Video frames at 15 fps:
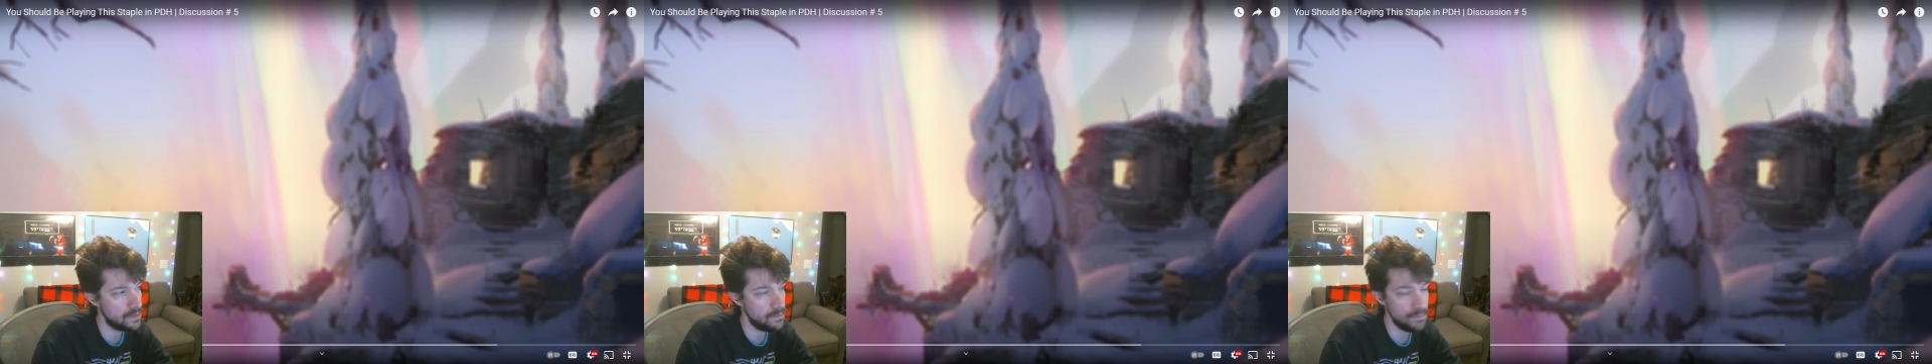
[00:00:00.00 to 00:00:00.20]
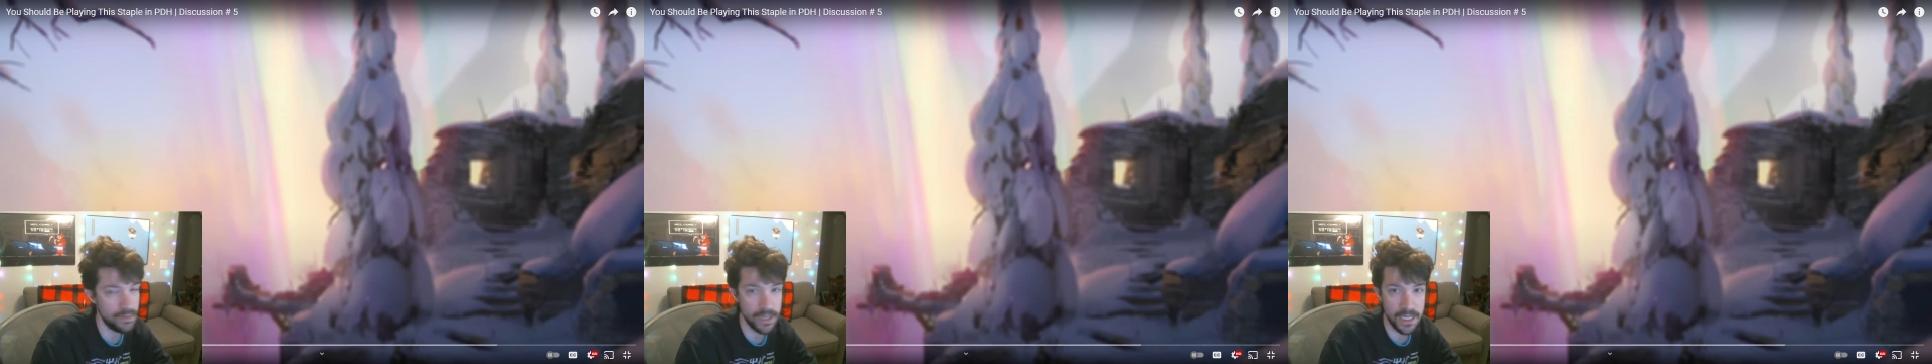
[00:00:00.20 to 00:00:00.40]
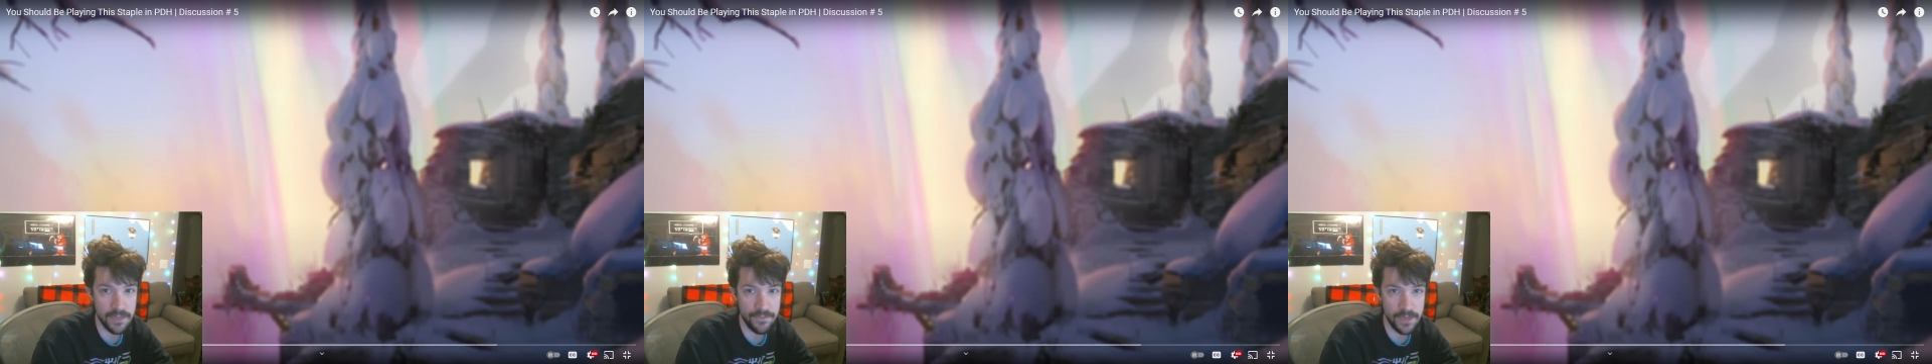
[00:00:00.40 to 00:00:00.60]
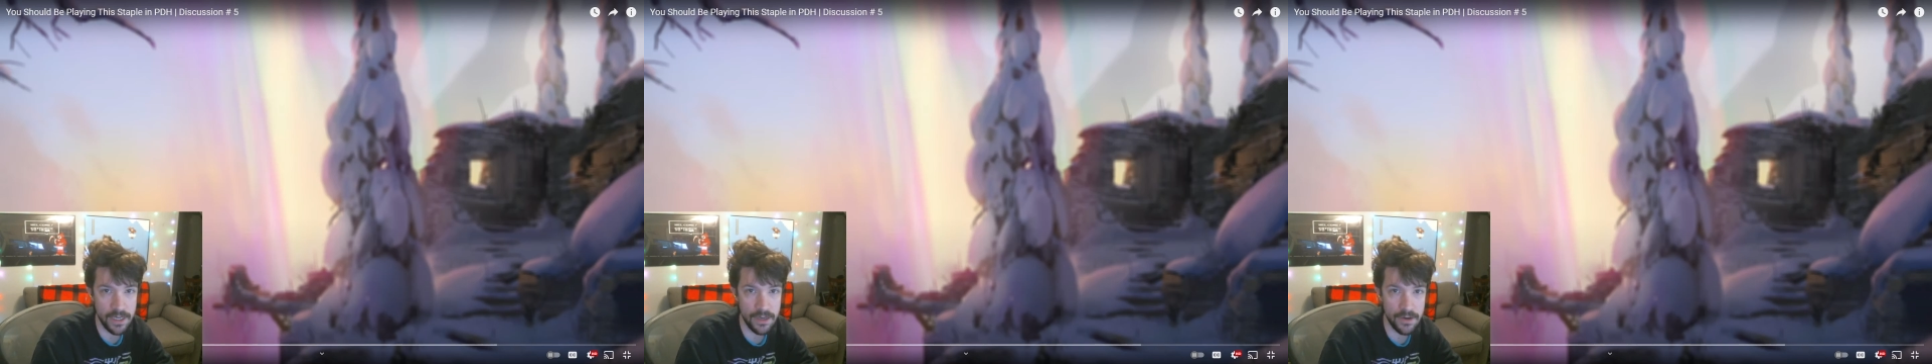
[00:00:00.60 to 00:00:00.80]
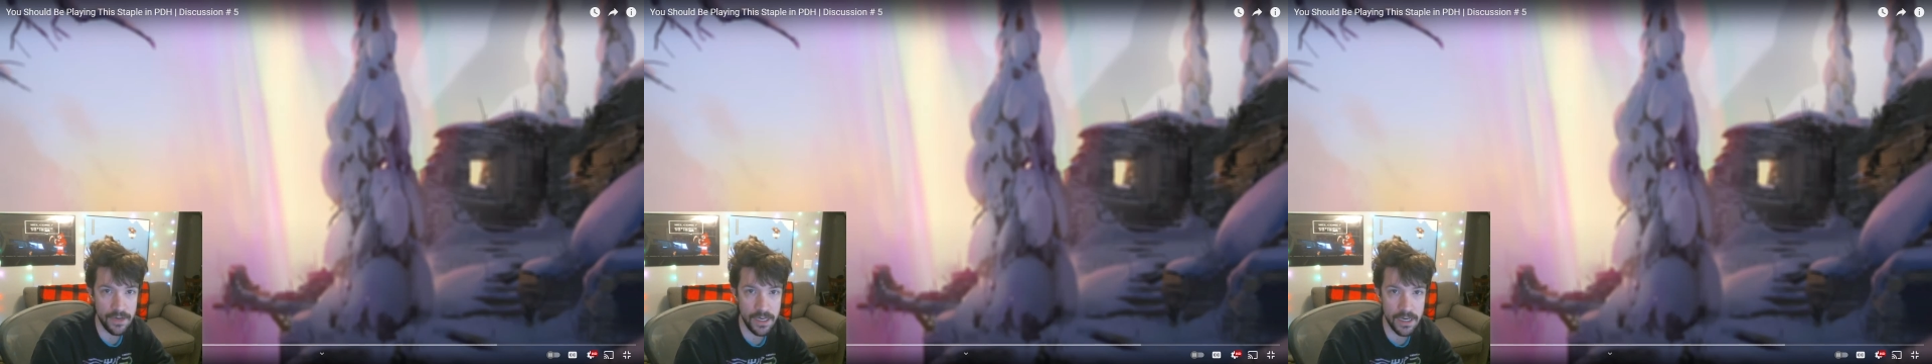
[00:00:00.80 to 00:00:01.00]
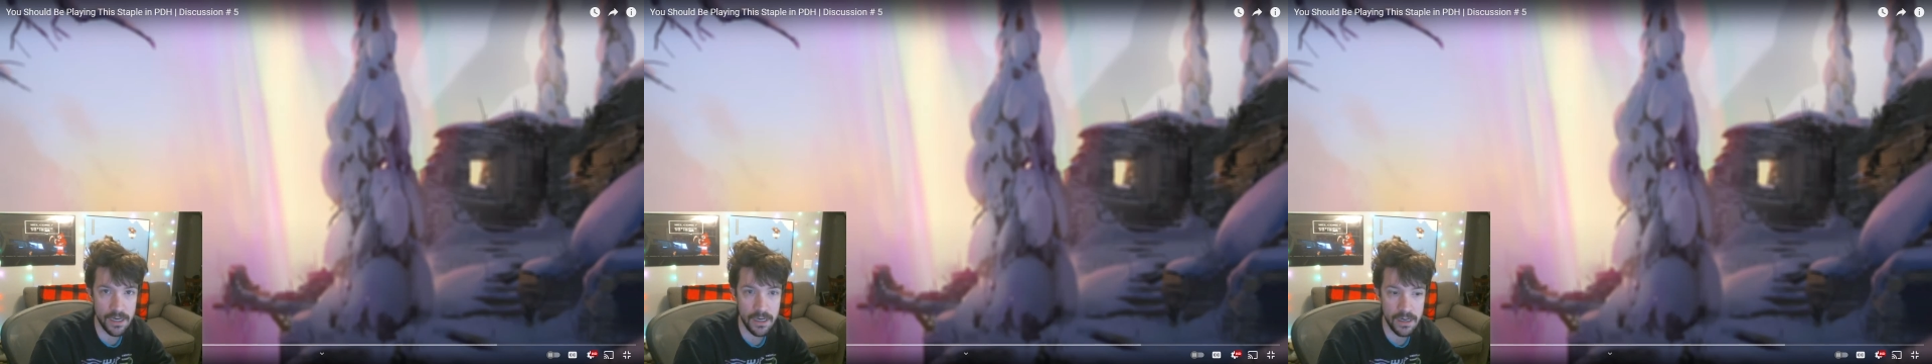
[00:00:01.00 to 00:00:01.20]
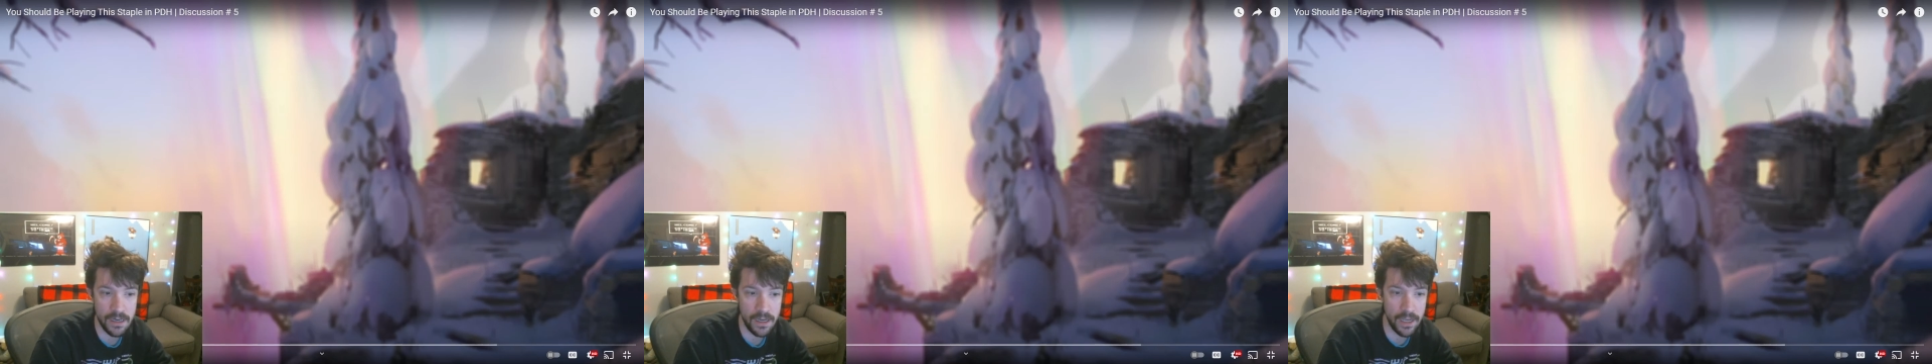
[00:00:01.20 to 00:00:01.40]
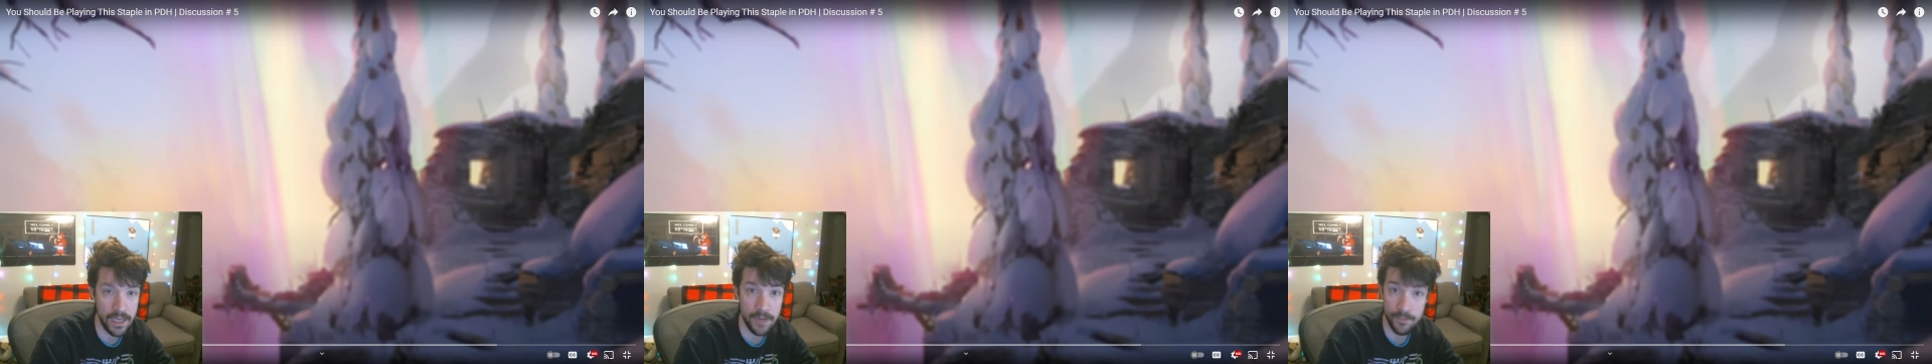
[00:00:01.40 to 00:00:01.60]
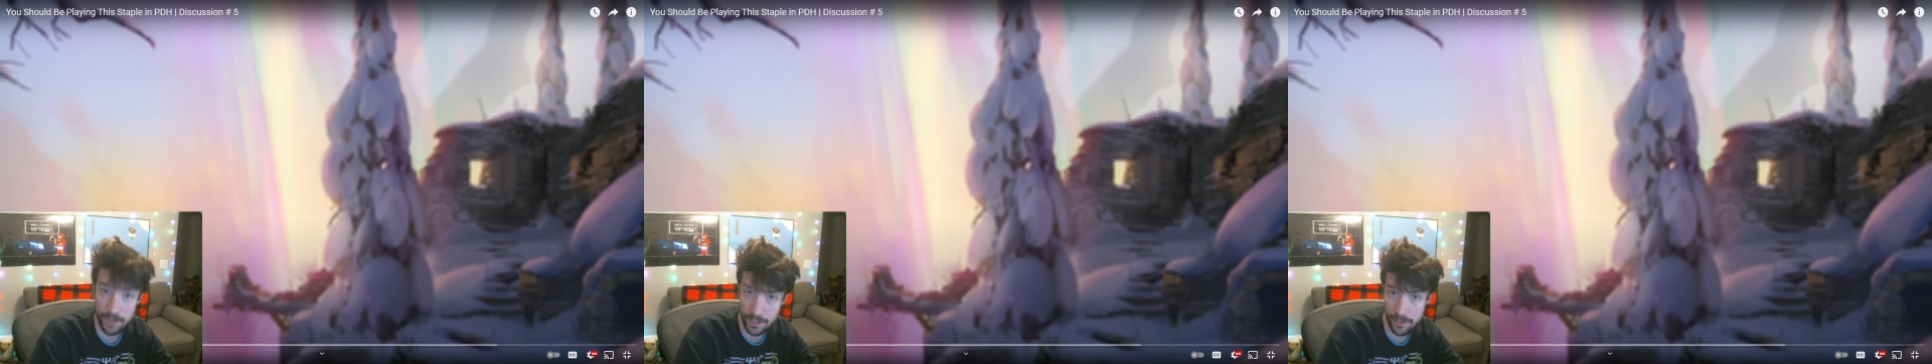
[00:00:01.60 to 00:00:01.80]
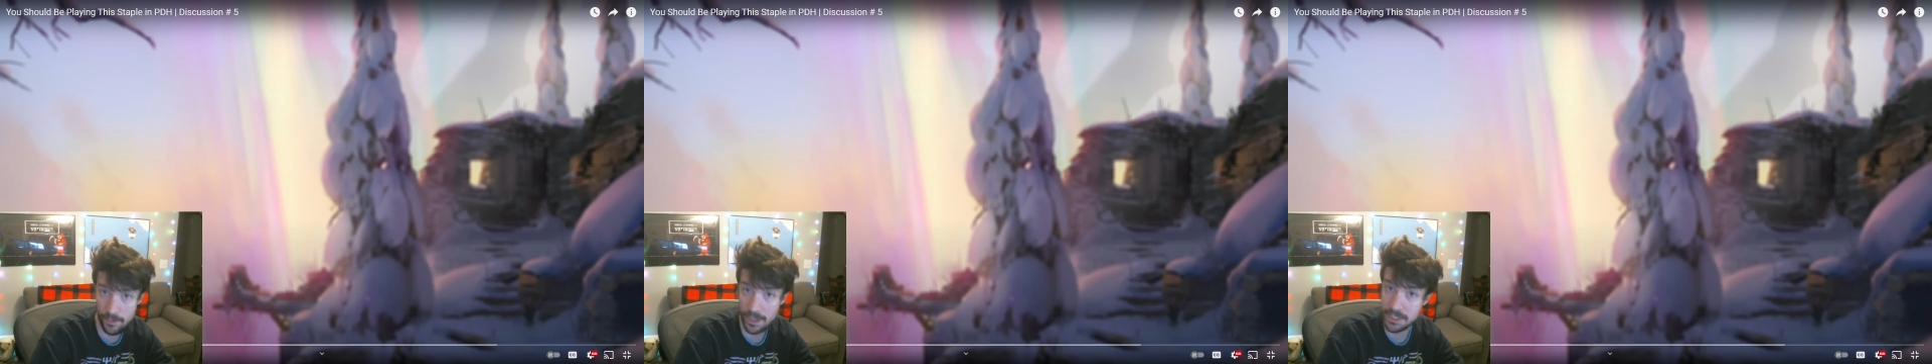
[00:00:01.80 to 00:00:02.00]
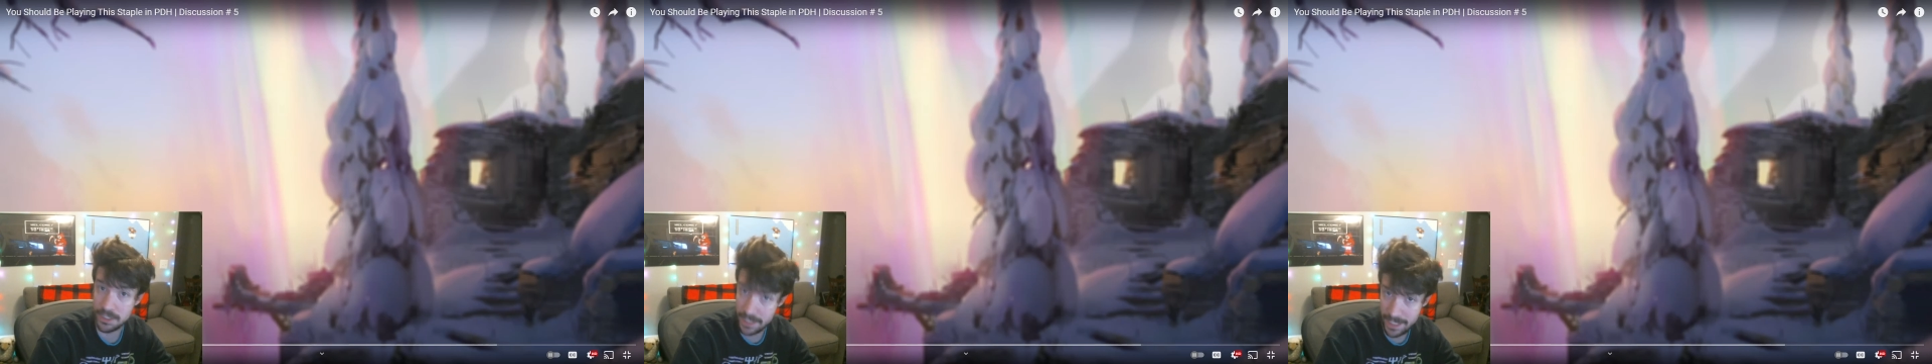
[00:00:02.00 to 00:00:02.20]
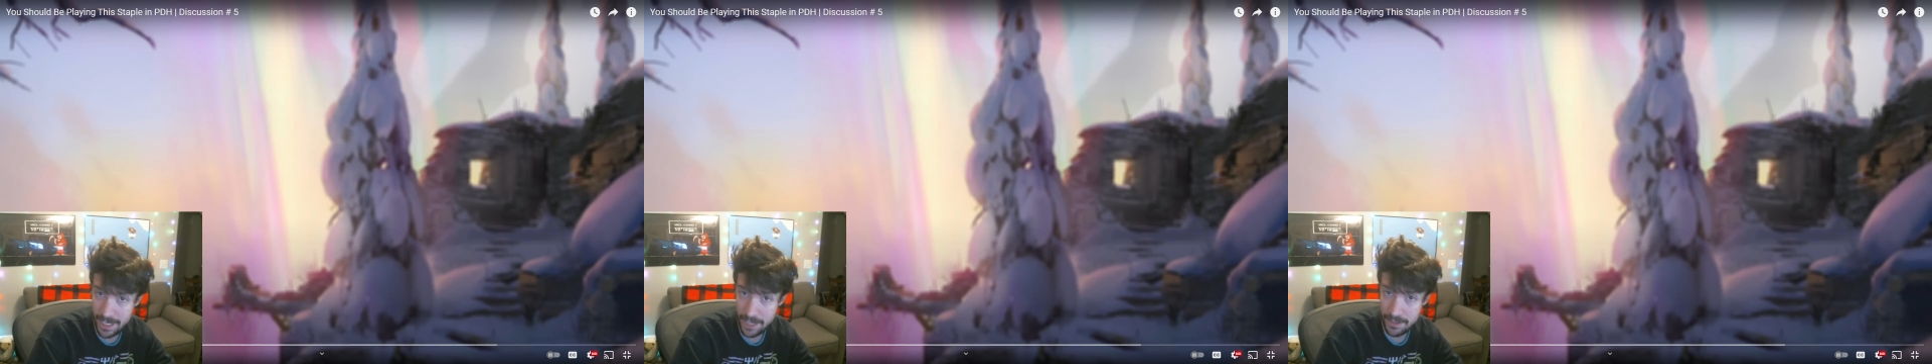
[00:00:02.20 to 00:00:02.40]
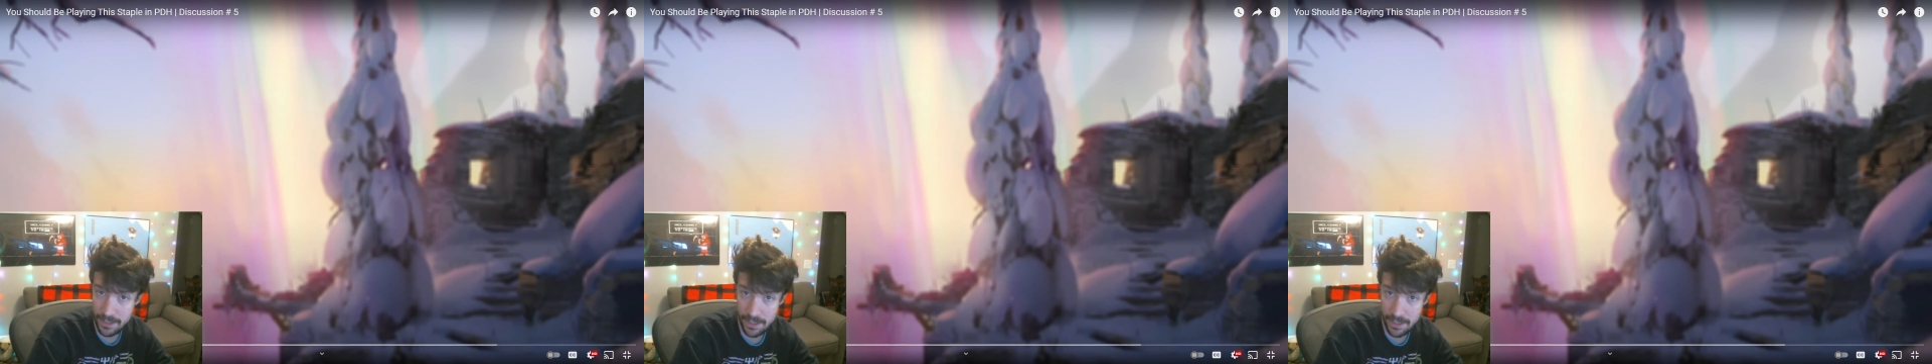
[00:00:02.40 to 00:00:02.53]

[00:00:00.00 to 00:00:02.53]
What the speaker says: play the video here, and we're going to watch it together.